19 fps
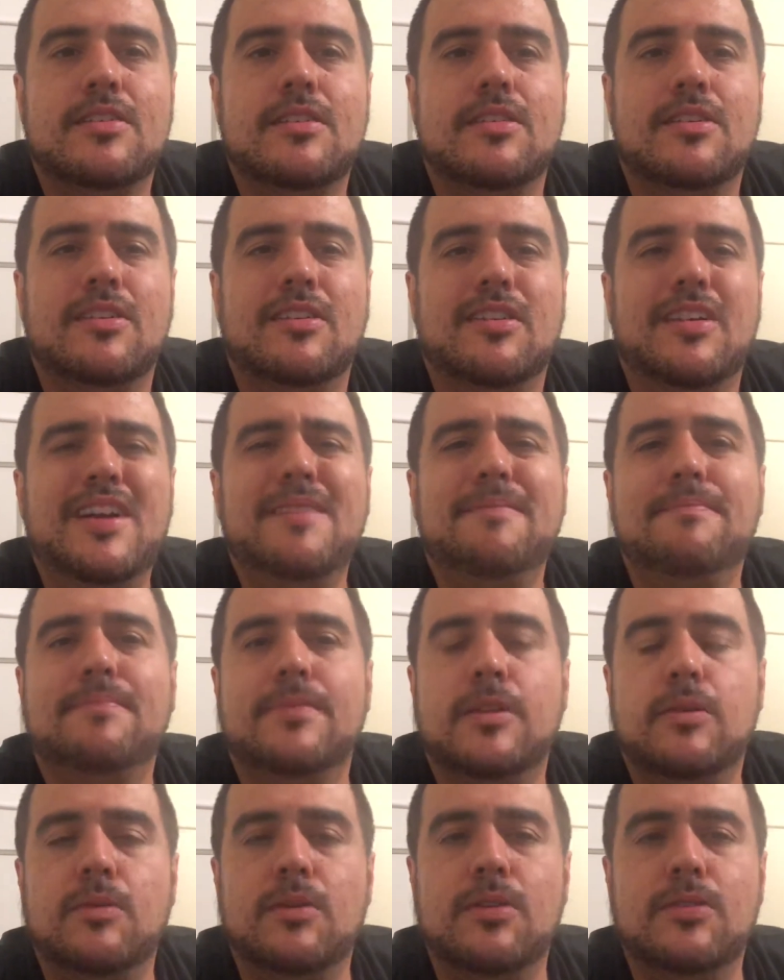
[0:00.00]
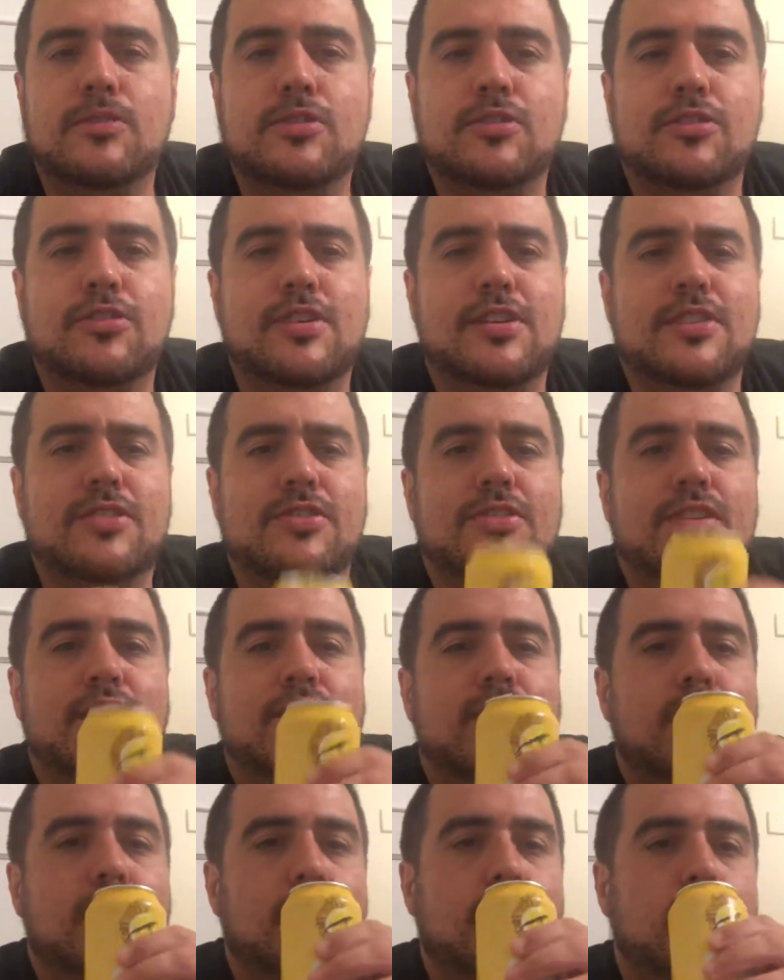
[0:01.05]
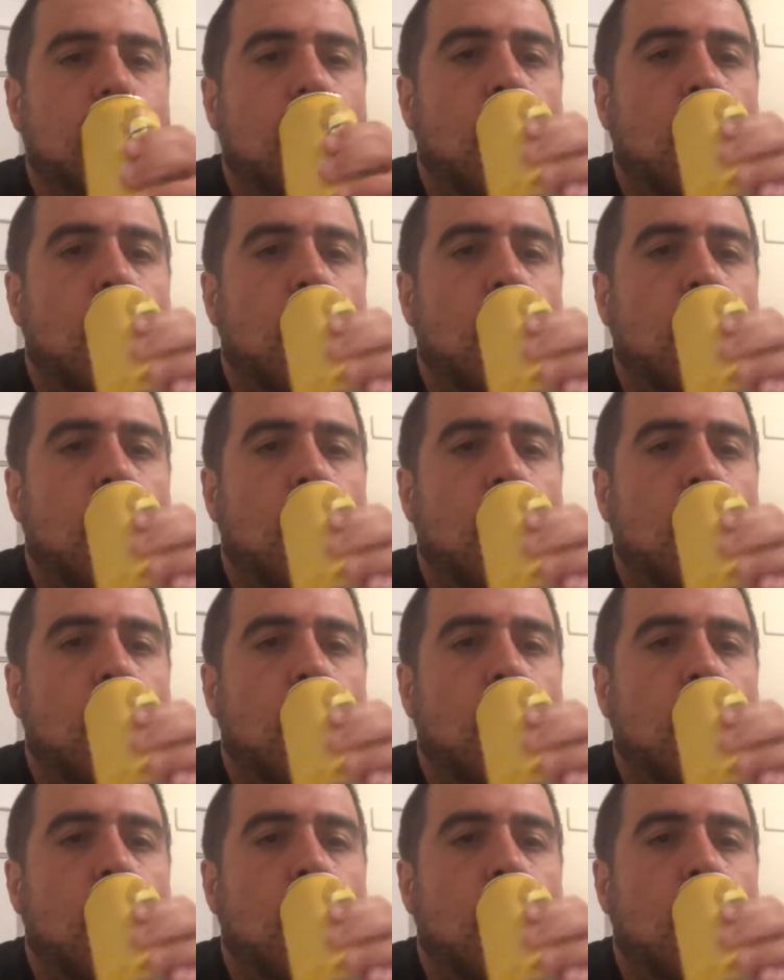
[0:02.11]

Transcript: All right. Well, it's Chris, and